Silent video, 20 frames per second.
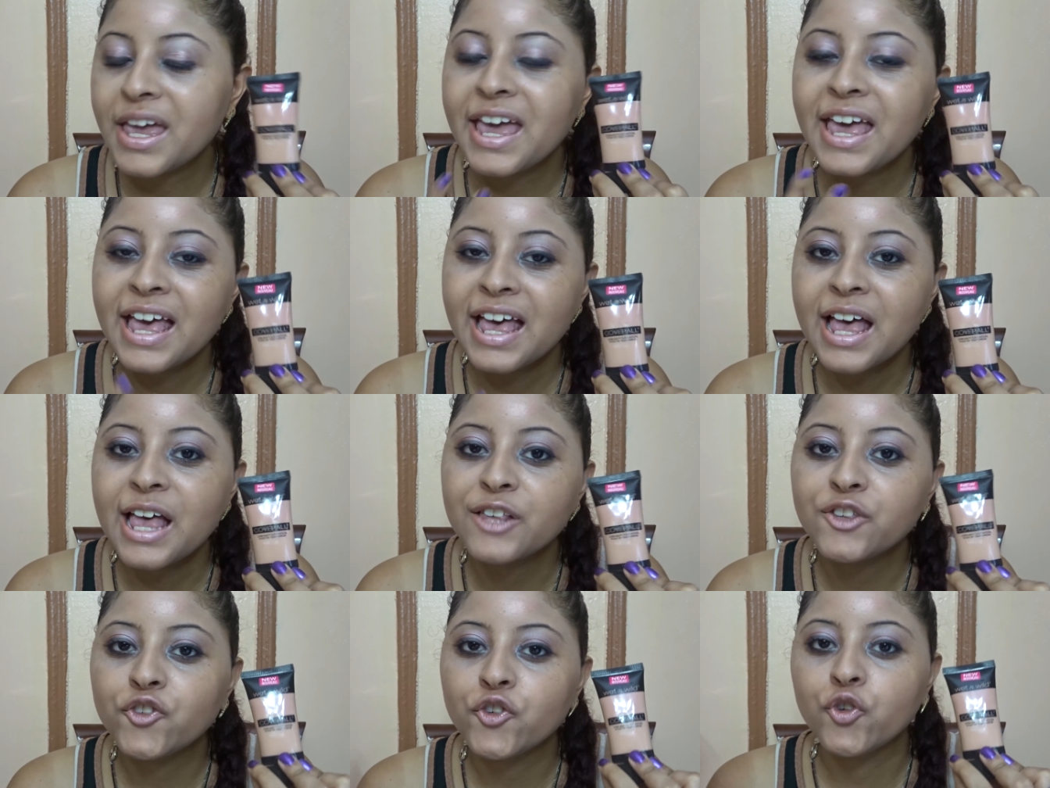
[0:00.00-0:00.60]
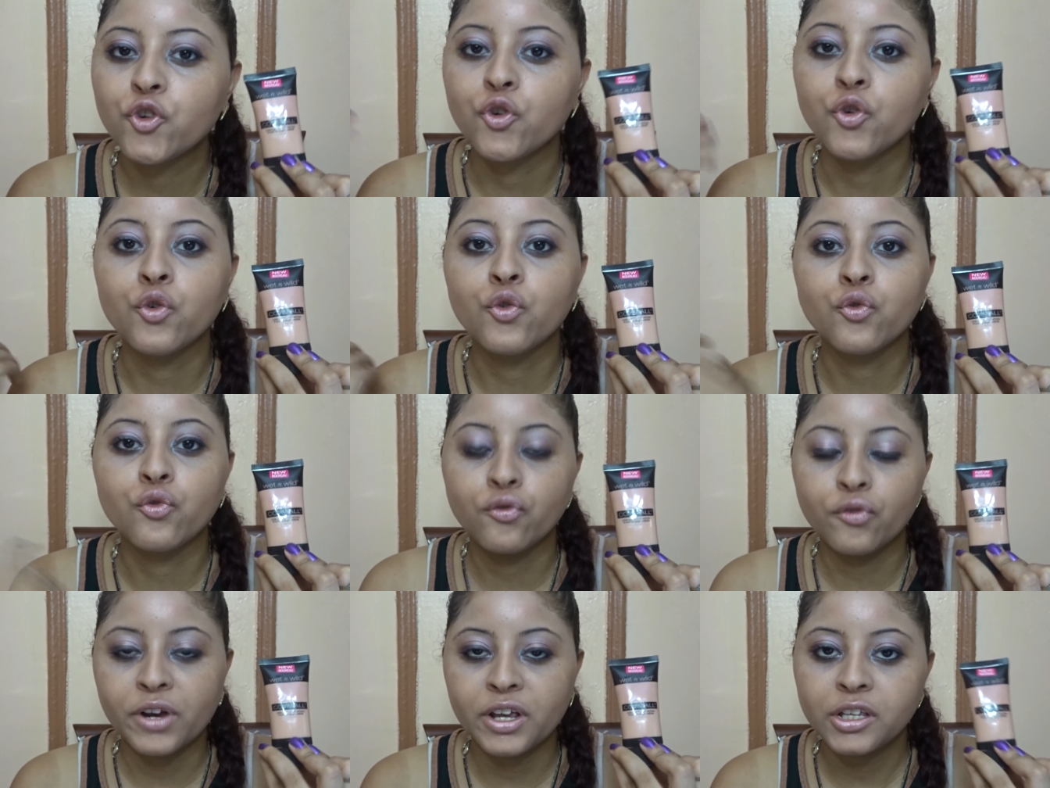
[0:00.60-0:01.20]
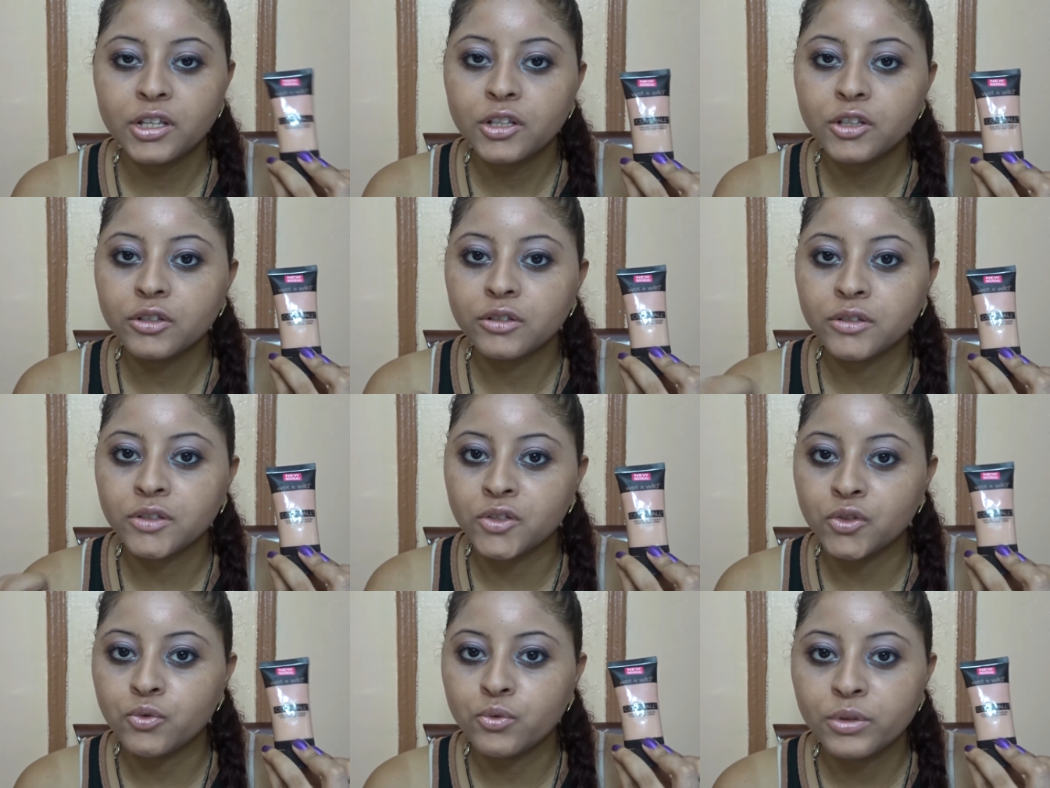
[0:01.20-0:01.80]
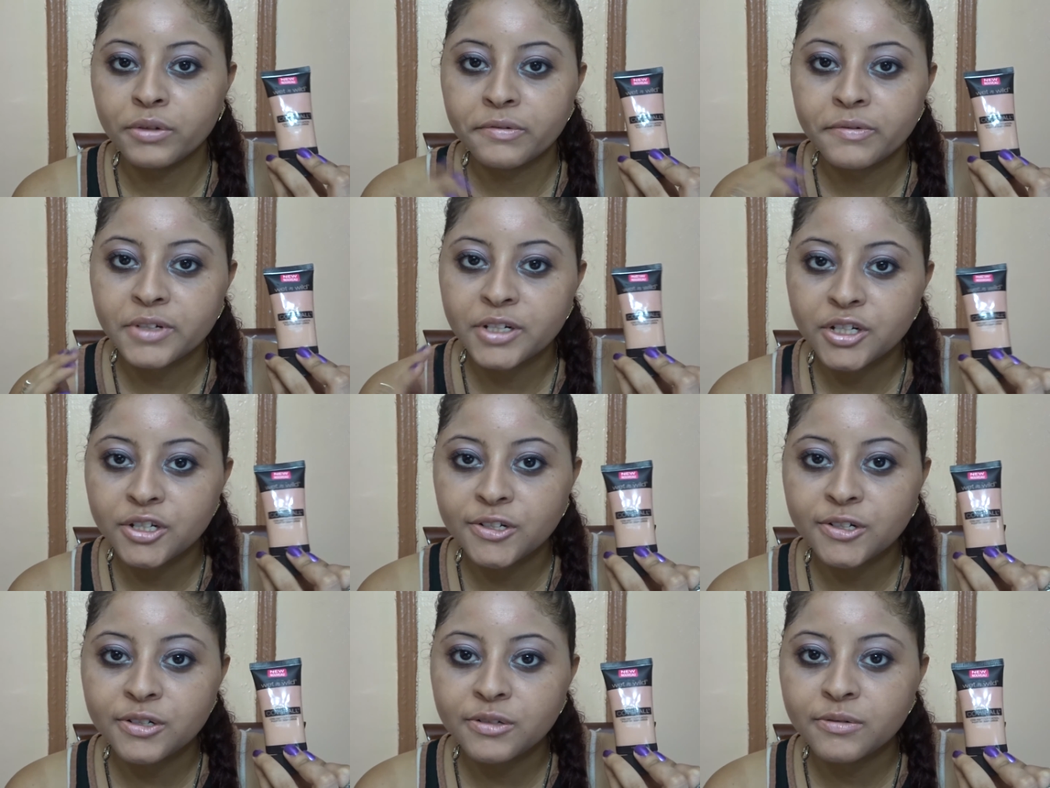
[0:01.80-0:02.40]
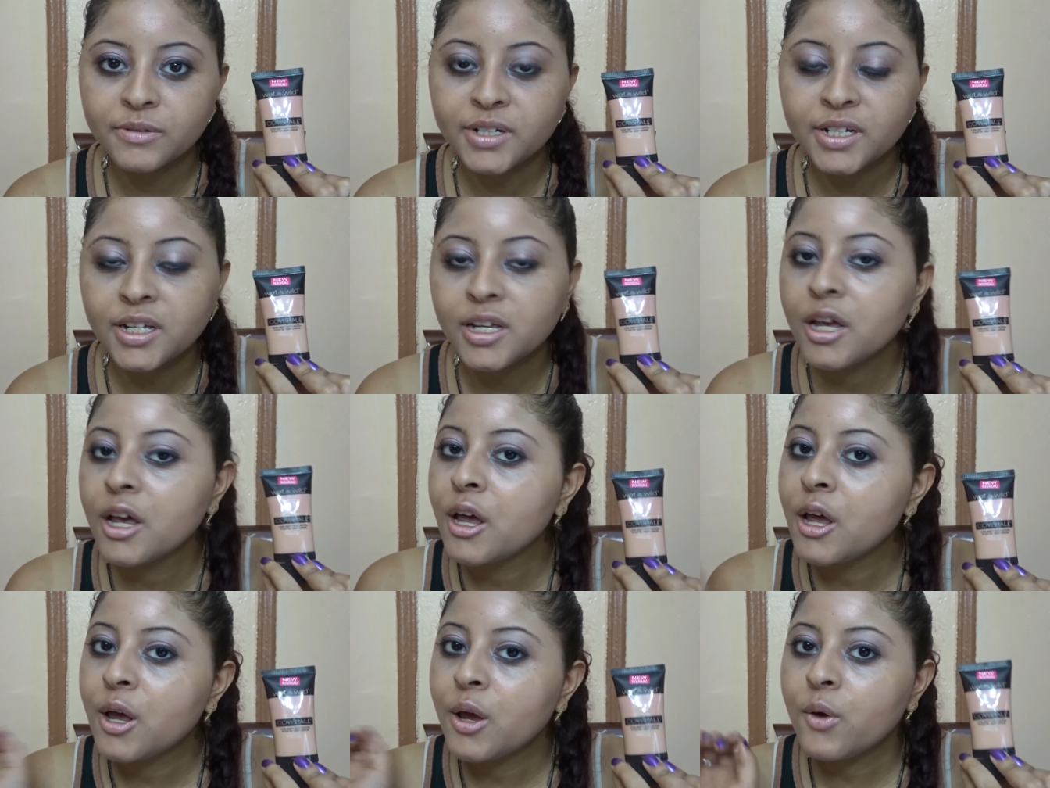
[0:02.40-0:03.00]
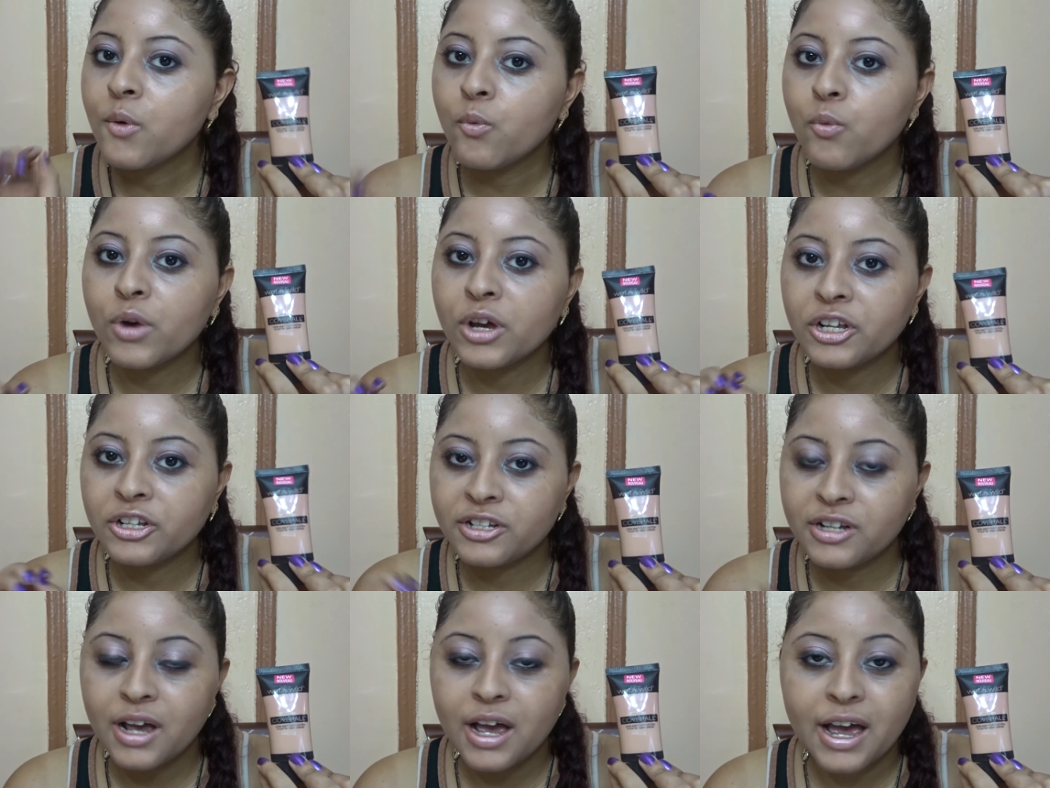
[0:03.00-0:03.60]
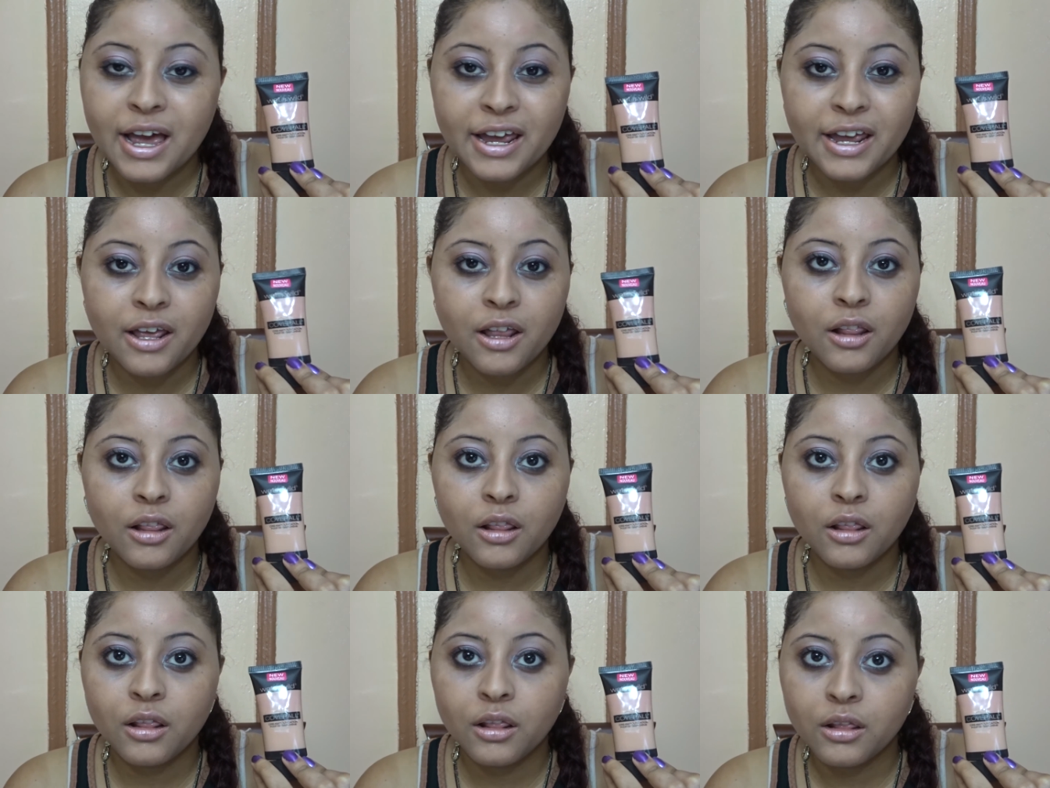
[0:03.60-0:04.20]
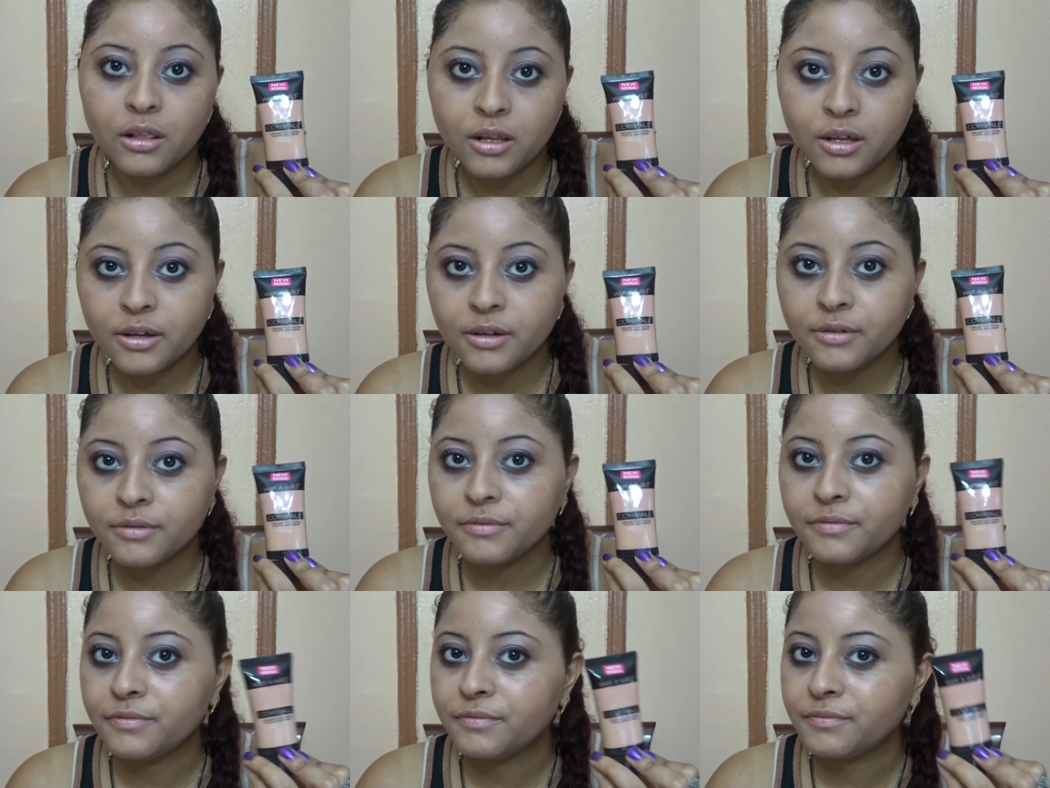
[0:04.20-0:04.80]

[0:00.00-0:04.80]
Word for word: It has a great dewy finish to it, which I love.